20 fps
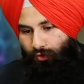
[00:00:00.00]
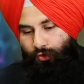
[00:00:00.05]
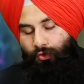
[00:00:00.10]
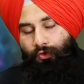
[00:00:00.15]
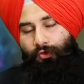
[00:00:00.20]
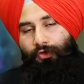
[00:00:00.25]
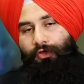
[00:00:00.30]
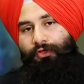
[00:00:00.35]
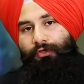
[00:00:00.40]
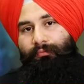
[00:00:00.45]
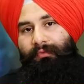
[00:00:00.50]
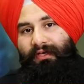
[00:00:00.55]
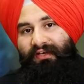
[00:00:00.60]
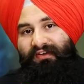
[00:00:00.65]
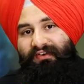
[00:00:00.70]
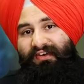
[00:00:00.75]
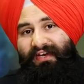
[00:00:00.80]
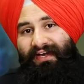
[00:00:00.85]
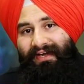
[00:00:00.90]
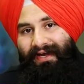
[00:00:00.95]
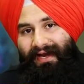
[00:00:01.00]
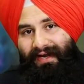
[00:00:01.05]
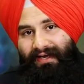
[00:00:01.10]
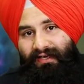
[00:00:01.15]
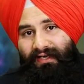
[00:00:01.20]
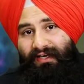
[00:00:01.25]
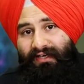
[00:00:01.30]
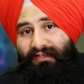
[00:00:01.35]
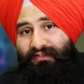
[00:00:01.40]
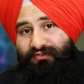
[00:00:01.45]
you need to be create
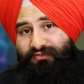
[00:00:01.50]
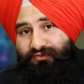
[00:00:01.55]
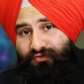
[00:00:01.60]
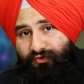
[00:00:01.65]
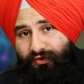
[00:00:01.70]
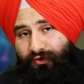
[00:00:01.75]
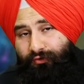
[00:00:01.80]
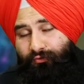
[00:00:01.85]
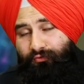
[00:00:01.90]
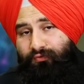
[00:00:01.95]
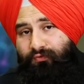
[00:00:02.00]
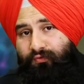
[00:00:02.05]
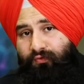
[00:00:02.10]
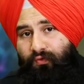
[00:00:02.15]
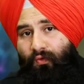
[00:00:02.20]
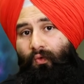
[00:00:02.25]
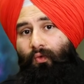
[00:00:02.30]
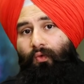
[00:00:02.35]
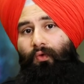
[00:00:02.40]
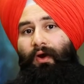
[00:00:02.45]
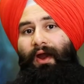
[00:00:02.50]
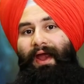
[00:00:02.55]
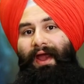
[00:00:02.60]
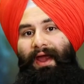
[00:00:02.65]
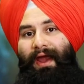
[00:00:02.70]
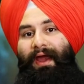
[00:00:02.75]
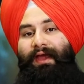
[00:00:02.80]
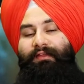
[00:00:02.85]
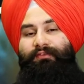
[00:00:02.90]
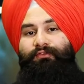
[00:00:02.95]
at least 3 to 4
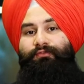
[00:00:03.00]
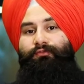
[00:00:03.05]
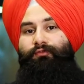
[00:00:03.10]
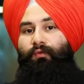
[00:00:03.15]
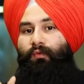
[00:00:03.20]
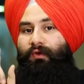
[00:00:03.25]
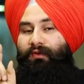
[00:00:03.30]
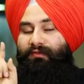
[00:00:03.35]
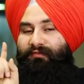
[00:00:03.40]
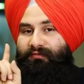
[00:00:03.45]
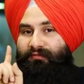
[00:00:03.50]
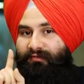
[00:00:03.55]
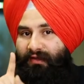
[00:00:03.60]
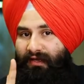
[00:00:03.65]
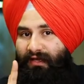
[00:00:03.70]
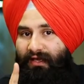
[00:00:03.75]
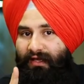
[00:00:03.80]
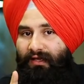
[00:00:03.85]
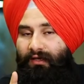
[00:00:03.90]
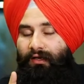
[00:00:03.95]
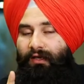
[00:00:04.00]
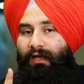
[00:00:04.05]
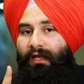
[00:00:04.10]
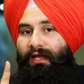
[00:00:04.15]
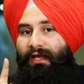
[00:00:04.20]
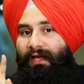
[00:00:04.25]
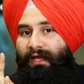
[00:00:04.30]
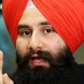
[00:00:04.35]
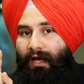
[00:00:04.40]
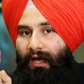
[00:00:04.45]
ads for a single
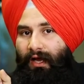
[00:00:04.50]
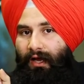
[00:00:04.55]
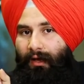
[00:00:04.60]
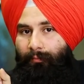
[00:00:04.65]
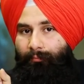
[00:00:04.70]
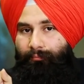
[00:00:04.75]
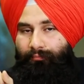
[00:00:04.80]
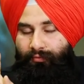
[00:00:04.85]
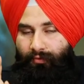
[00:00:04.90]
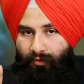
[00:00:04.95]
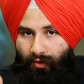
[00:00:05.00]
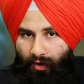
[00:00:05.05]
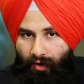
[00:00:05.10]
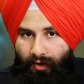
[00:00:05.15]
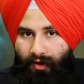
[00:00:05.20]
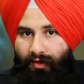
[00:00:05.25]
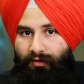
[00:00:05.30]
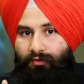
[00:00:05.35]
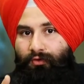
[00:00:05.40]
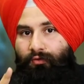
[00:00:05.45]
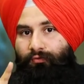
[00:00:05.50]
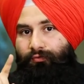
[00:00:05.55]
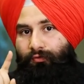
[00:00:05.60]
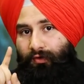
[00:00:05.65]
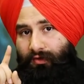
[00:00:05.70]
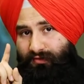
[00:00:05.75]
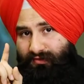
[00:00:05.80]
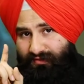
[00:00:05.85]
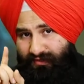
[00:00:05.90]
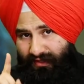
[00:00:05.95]
product or
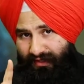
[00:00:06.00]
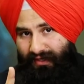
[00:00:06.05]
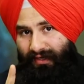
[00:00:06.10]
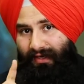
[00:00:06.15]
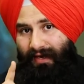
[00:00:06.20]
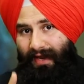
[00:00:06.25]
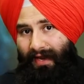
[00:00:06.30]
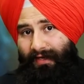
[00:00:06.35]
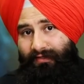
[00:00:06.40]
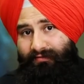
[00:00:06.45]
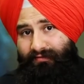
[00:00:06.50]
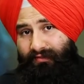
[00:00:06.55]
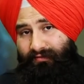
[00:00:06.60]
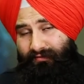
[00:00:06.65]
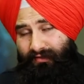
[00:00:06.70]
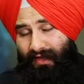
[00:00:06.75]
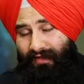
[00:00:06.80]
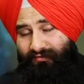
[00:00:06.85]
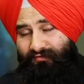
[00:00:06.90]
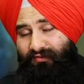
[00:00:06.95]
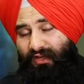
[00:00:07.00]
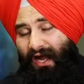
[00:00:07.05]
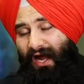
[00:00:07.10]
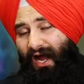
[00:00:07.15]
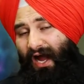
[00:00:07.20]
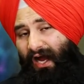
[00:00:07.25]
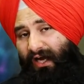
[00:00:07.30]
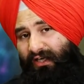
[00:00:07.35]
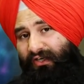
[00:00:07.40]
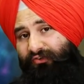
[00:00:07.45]
for a single ad. So that's the
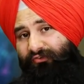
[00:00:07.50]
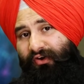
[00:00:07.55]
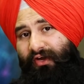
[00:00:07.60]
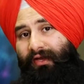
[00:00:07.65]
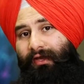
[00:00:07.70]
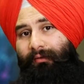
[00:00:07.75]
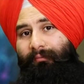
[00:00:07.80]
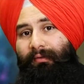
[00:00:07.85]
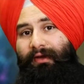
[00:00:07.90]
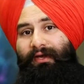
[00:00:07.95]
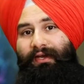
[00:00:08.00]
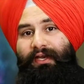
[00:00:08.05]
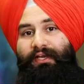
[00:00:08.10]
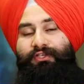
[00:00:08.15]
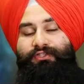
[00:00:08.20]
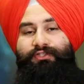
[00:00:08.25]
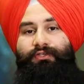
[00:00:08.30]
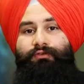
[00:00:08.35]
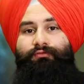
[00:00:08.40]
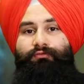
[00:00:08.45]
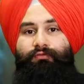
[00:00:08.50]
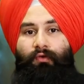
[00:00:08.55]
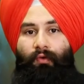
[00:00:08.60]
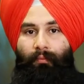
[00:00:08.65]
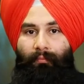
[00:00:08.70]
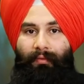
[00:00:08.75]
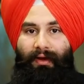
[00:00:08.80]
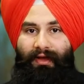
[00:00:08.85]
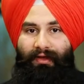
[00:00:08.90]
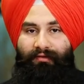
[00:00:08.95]
highly recommendation
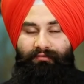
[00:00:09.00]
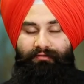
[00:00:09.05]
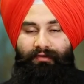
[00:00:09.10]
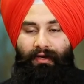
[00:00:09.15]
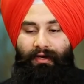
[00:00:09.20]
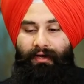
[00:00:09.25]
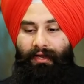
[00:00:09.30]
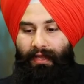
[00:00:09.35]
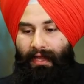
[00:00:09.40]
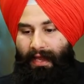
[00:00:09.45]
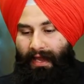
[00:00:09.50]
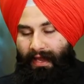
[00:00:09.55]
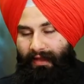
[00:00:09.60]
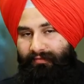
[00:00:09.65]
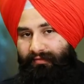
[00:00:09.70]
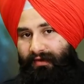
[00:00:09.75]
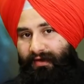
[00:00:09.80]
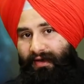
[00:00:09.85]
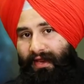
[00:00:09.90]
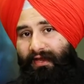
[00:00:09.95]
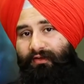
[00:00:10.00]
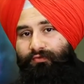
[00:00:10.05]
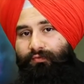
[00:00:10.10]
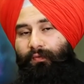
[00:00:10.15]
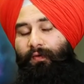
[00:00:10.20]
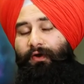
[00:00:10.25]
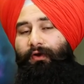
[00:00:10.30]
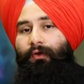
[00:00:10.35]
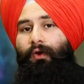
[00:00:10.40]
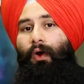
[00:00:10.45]
from my side. In the next
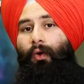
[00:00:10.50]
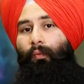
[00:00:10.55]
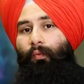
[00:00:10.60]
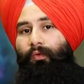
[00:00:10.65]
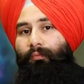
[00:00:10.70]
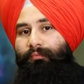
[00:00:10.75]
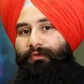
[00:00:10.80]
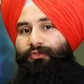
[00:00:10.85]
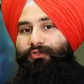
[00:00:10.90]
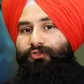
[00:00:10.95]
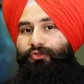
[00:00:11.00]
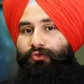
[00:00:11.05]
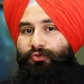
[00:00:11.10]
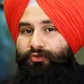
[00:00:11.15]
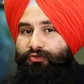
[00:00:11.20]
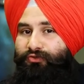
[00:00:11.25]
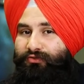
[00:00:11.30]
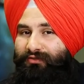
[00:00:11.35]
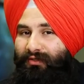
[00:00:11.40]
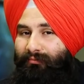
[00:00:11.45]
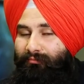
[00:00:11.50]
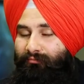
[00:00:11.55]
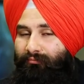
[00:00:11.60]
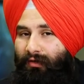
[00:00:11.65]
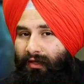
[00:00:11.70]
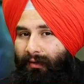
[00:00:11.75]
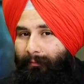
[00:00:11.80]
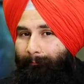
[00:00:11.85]
video I will be show you some